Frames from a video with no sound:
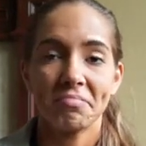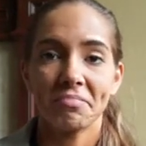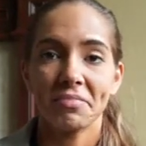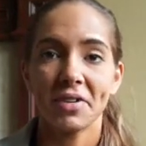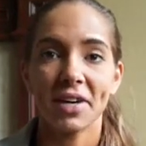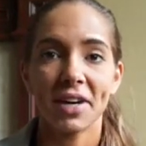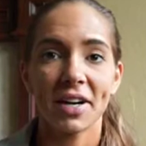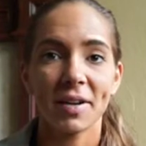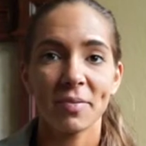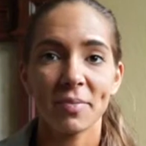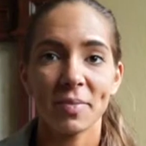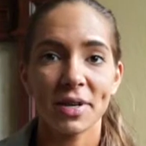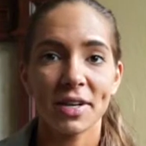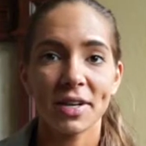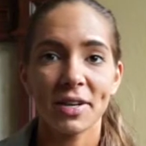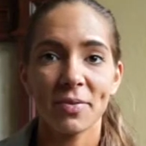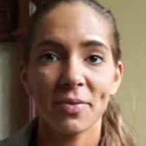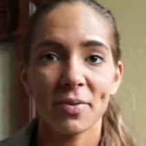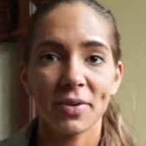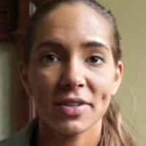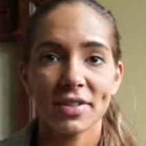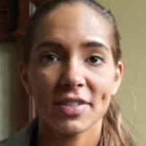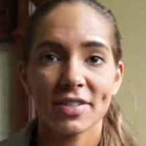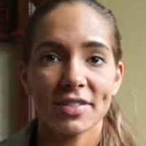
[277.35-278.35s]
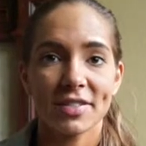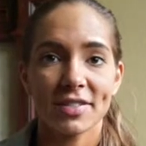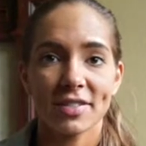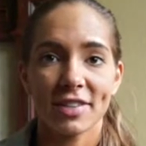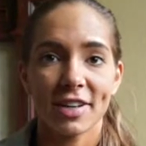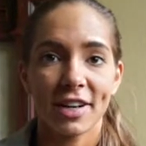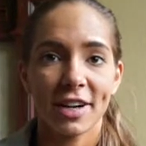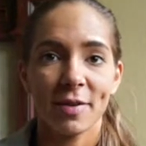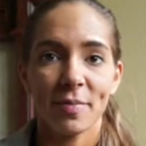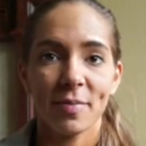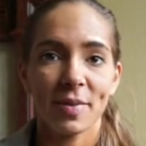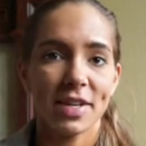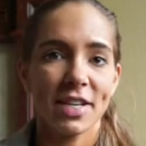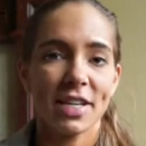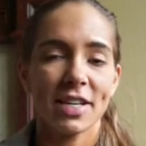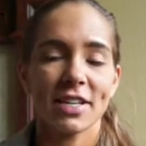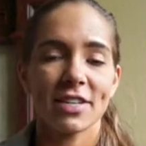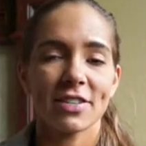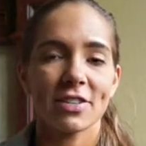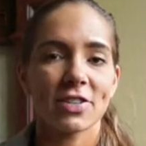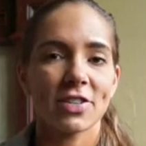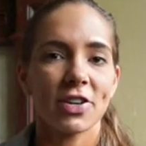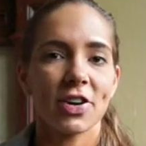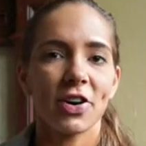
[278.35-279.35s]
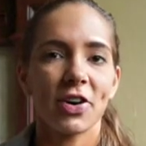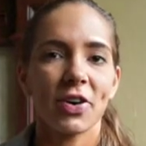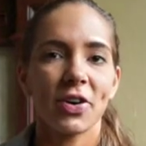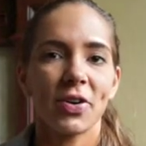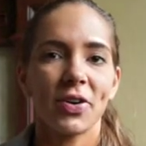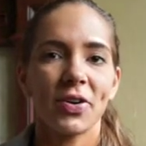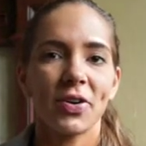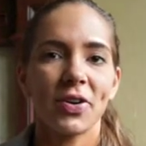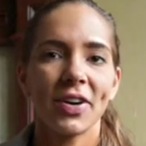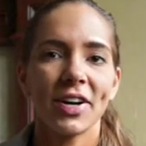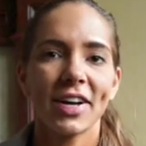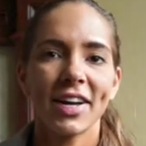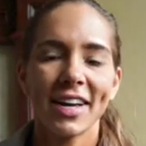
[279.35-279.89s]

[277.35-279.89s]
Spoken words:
gonna be what's gonna be. So